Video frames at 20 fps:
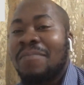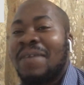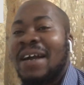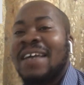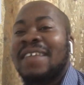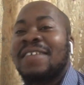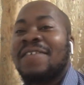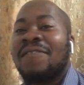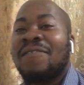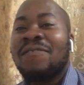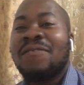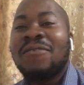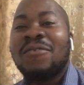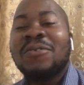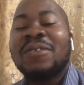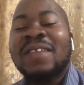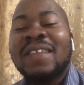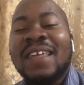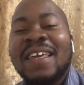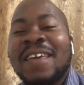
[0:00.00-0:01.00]
by the
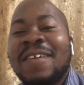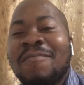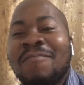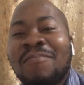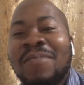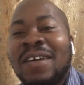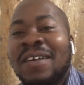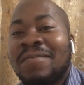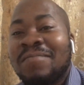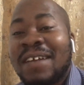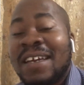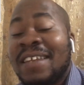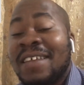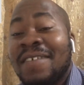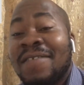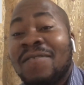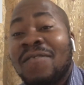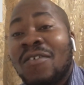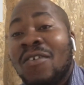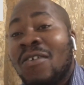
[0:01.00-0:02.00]
Fourth Impact,
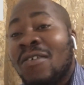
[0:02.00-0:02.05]
and